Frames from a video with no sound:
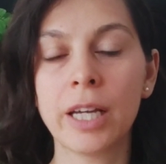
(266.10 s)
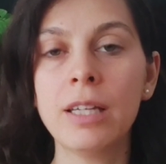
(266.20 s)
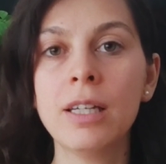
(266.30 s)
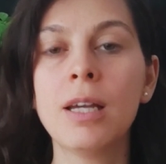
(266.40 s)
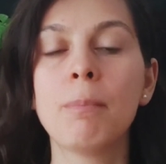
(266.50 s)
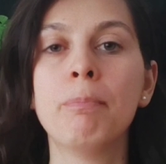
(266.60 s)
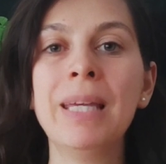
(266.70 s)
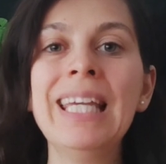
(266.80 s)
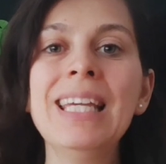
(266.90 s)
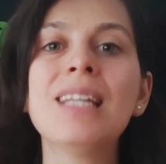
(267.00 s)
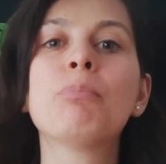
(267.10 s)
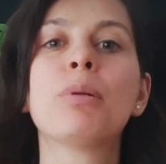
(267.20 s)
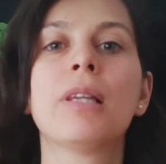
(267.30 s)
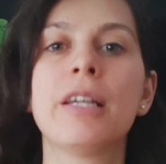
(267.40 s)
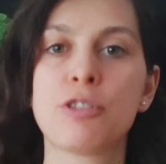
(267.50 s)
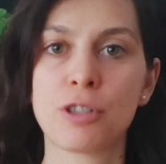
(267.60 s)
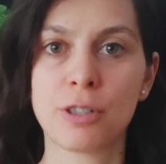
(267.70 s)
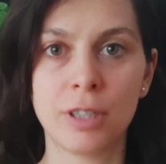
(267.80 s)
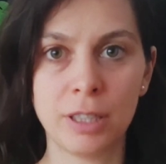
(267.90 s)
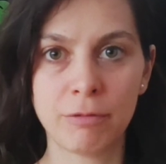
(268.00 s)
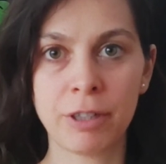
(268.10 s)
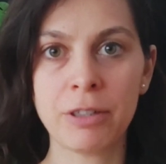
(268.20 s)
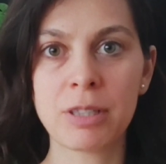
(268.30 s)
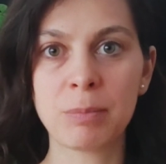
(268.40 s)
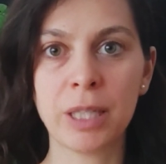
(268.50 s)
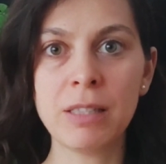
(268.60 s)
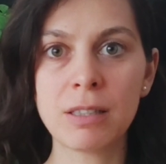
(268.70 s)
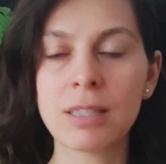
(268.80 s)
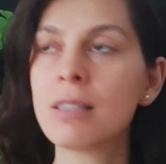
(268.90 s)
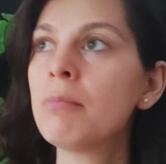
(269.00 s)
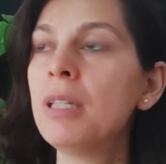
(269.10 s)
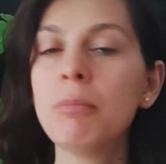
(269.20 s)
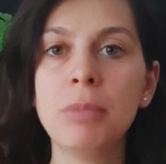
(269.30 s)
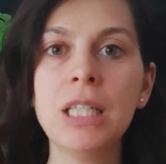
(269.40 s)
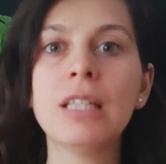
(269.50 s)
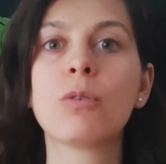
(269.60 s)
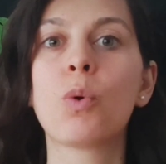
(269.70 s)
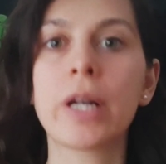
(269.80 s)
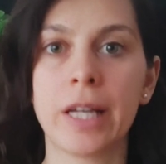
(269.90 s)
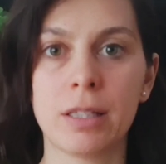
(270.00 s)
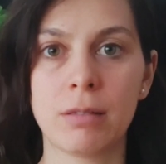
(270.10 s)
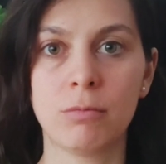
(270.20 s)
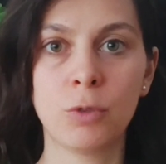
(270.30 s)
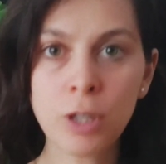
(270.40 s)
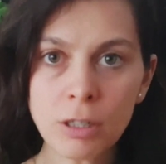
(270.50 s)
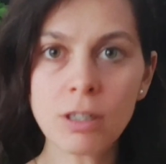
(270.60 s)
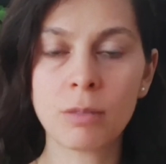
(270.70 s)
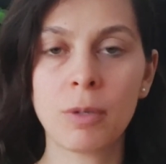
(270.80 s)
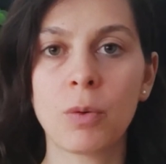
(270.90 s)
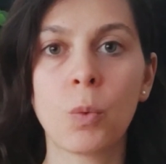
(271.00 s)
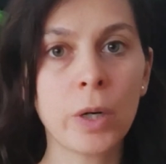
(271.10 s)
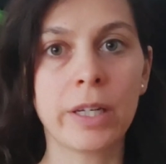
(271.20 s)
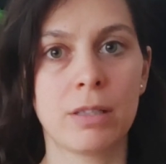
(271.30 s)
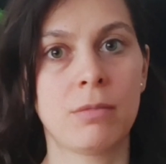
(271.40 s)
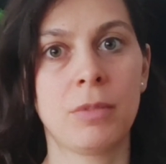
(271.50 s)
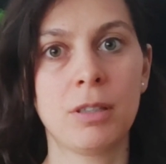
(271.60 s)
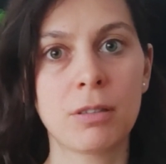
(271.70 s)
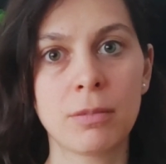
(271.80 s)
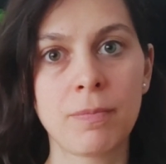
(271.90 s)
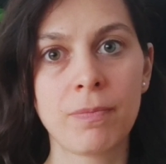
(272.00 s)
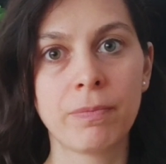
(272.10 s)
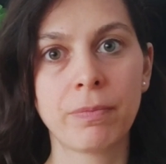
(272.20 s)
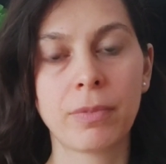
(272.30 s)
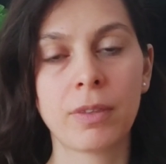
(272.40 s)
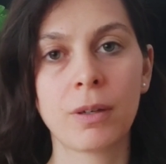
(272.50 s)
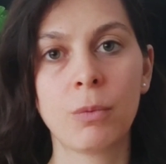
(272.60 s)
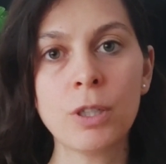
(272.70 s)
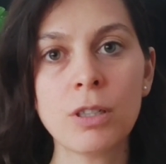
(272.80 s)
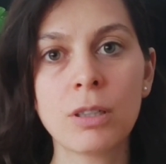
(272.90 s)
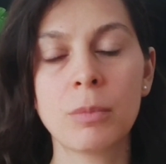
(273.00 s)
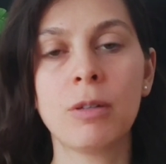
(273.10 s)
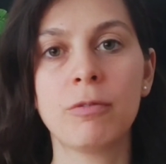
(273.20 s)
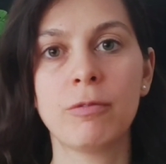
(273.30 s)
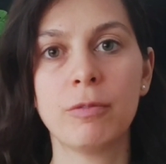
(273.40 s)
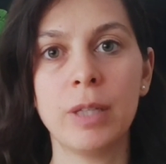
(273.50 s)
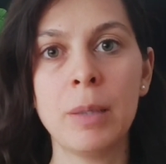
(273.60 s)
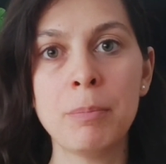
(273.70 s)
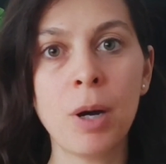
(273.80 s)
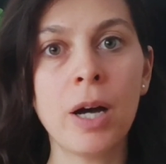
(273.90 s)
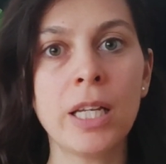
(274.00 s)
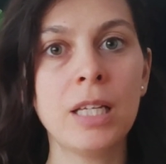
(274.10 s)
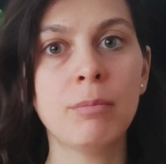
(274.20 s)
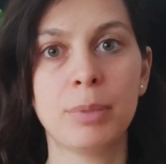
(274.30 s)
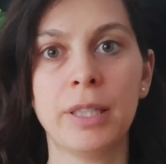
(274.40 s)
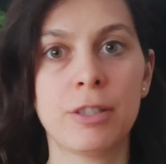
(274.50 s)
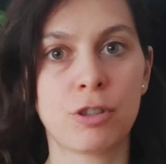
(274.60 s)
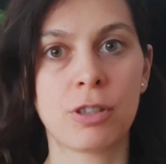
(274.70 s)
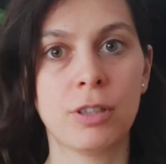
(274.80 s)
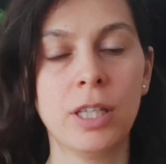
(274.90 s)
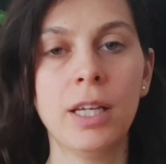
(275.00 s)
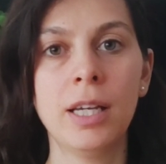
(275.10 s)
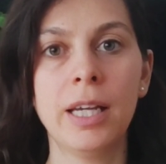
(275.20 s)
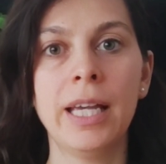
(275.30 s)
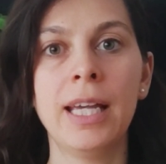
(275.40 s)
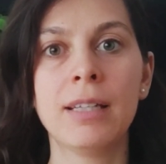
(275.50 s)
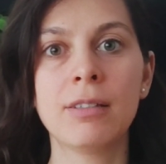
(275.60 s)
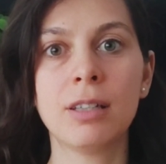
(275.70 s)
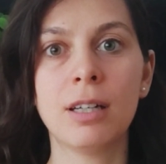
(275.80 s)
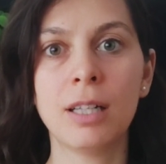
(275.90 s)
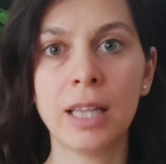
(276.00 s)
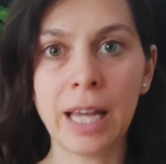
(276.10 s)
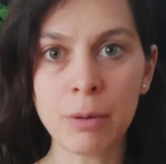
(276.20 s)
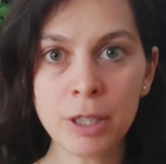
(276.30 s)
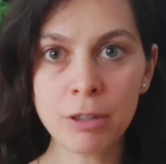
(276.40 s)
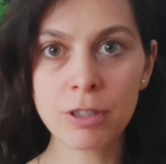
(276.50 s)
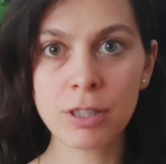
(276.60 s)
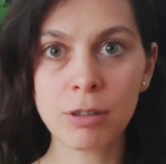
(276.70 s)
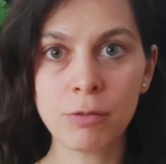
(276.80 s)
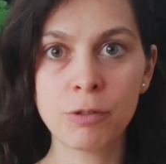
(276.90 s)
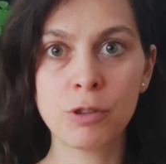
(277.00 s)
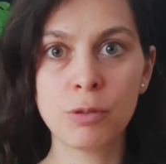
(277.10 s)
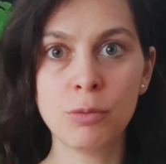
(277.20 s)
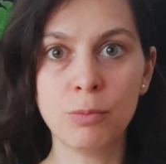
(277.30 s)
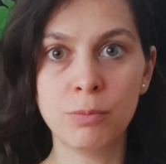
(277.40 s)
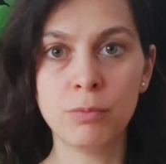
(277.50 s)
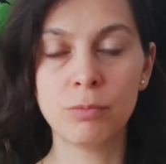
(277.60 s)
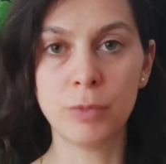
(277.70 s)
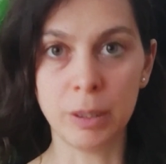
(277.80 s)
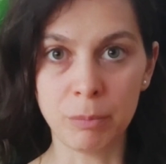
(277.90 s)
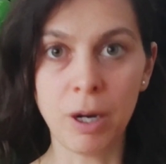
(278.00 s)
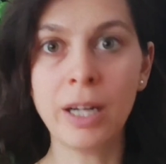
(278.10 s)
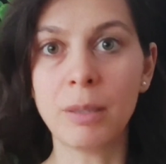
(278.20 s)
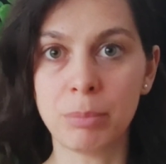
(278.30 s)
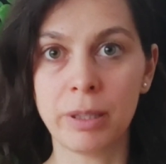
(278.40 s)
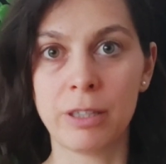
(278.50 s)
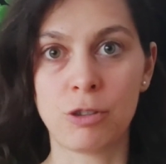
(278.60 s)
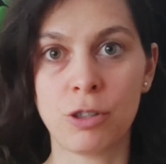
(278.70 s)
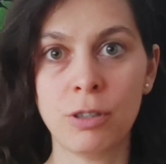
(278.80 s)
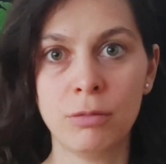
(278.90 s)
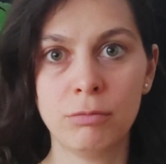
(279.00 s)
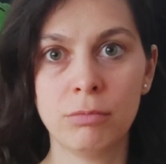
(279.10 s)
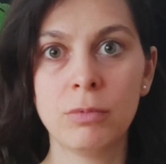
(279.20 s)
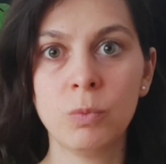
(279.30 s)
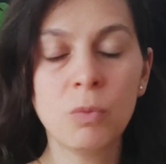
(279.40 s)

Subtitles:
Okay? Being in pleasure in various places doesn't mean being in orgasm. We're not talking about orgasm here. We're talking about embodying pleasure and allowing yourself to embody pleasure